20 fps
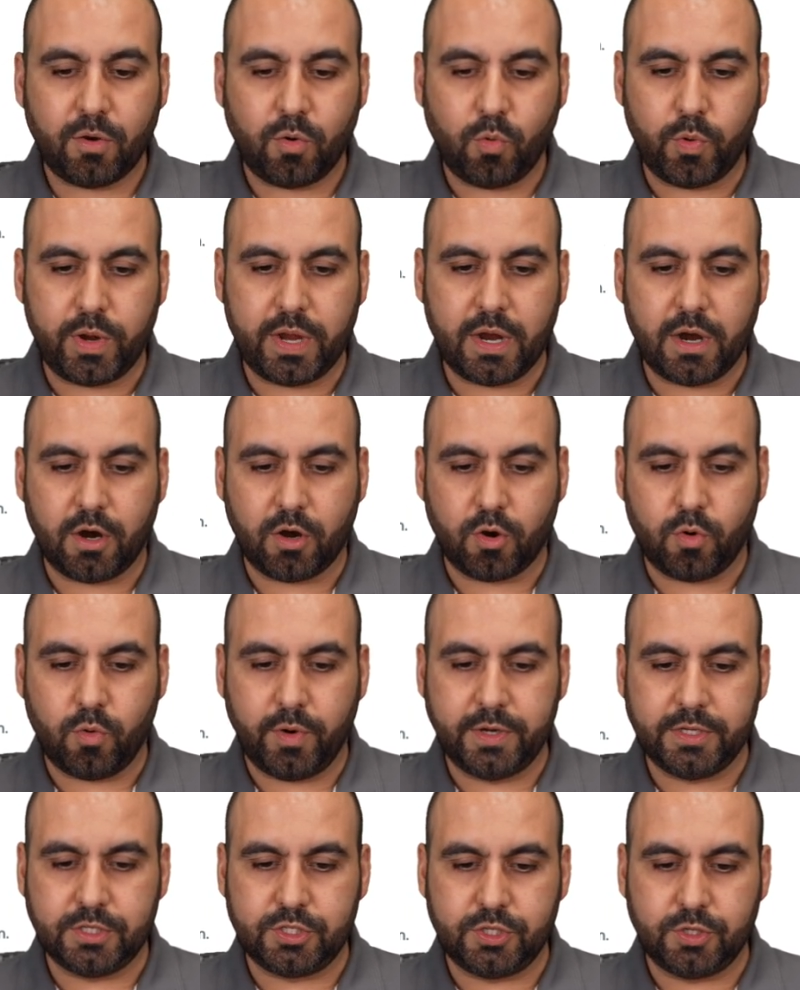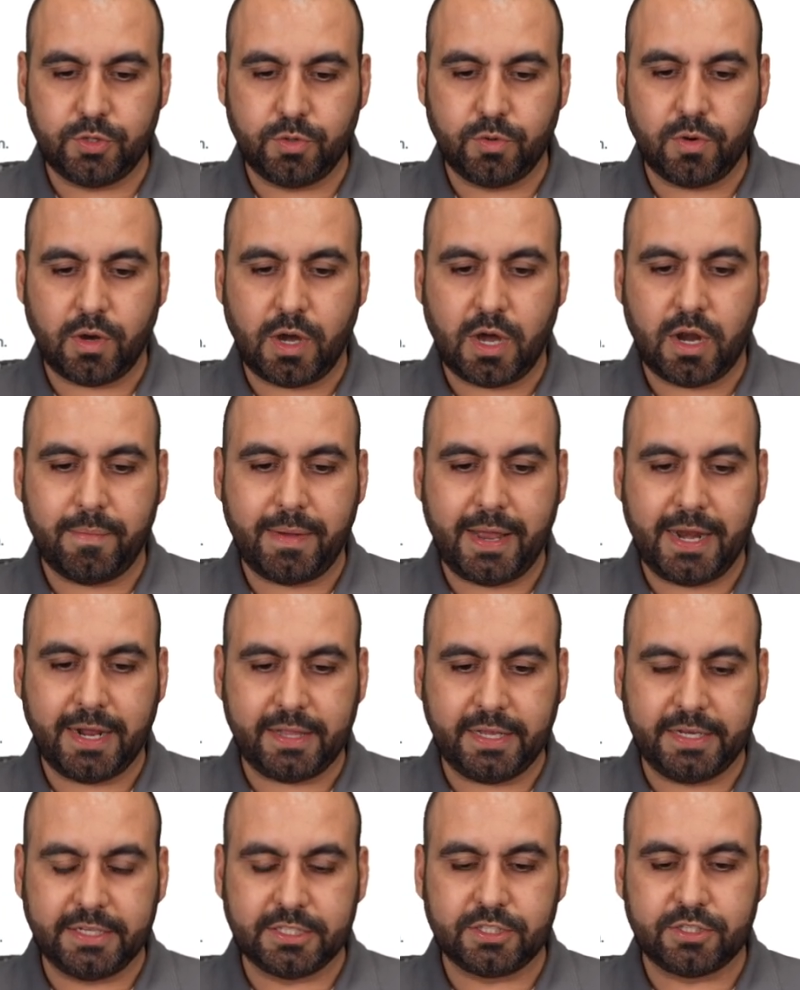We are going to
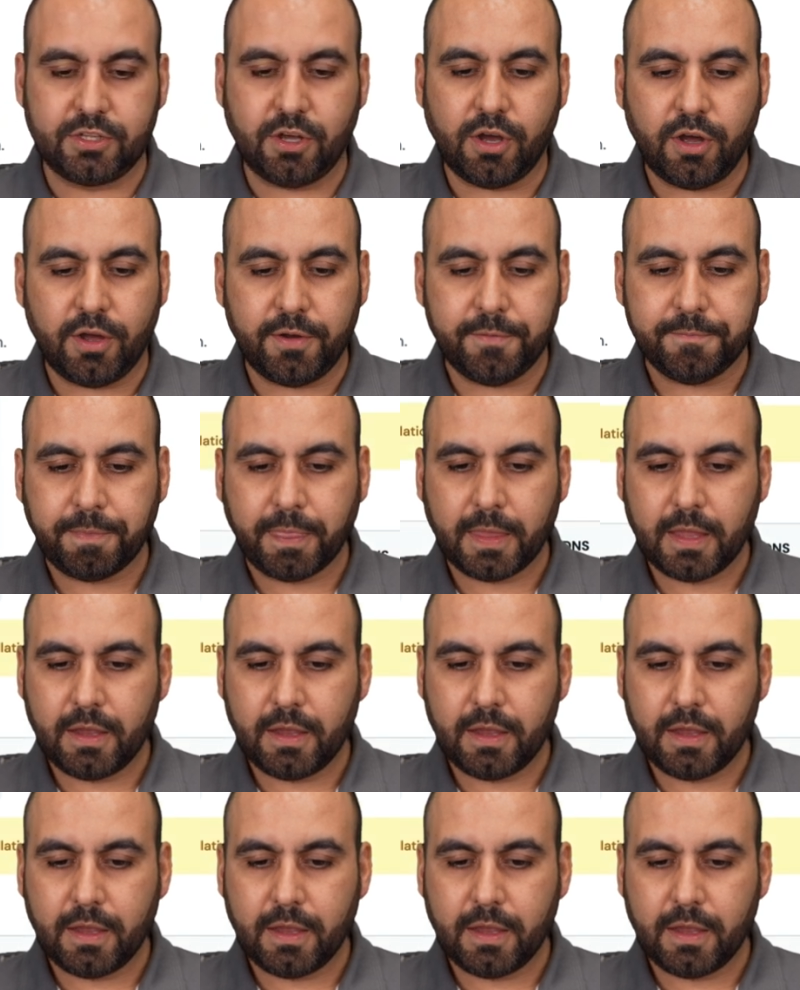automatically install.